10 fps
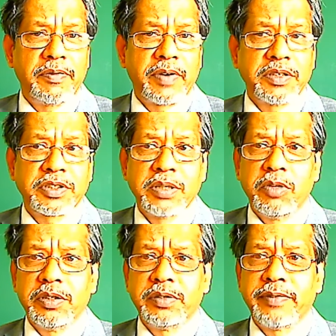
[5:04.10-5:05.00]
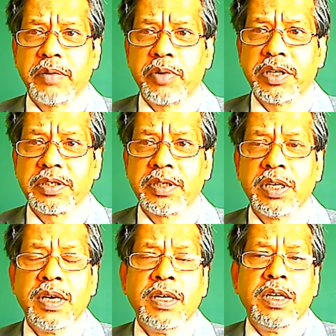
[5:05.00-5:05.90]
very similar to vibration.
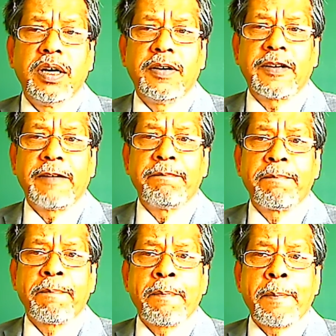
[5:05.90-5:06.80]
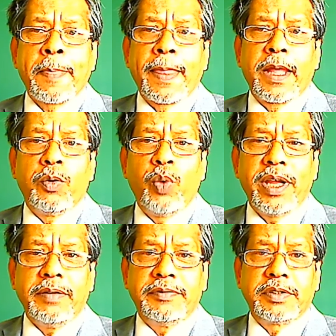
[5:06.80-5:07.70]
Okay.
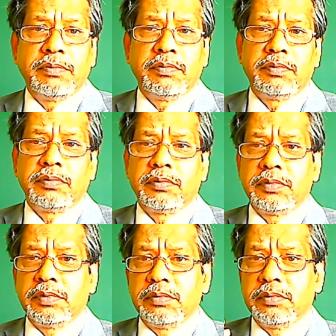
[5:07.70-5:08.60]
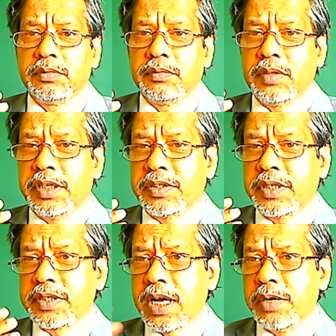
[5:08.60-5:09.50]
Waves, let's say
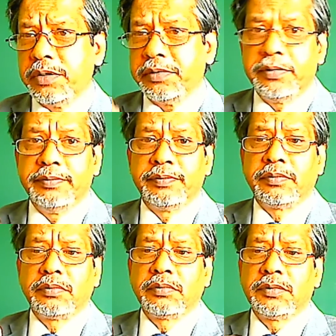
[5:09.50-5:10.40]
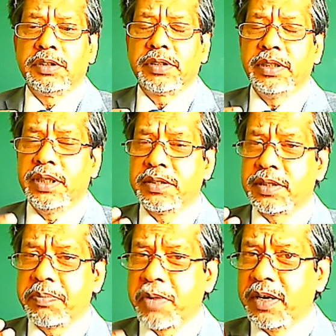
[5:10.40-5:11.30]
sound. Okay, that's
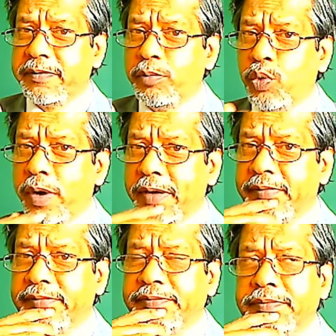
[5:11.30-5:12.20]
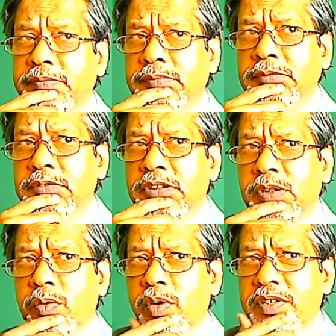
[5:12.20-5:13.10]
some kind of wave.
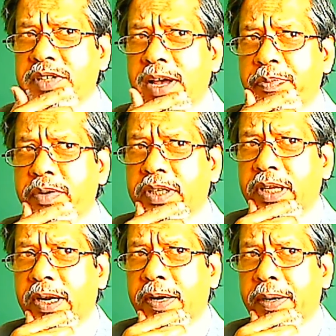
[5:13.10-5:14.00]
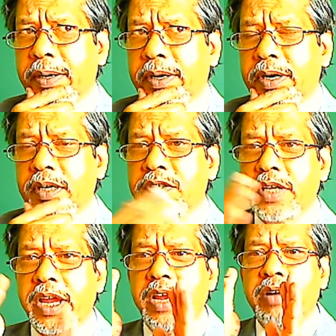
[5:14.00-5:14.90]
What is happening there is
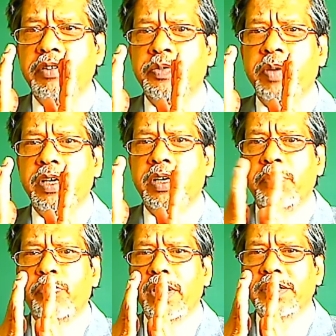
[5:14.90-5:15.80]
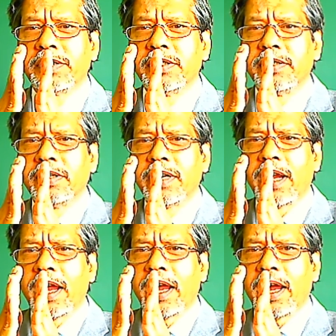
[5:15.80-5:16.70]
air is being compressed
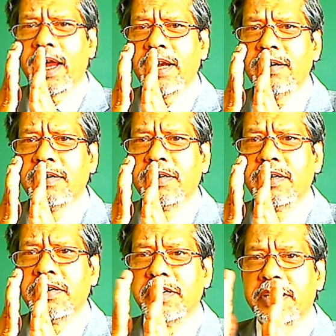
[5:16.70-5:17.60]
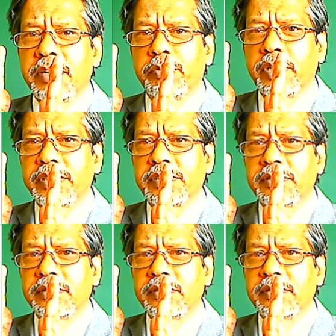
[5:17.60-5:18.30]
and decompressed.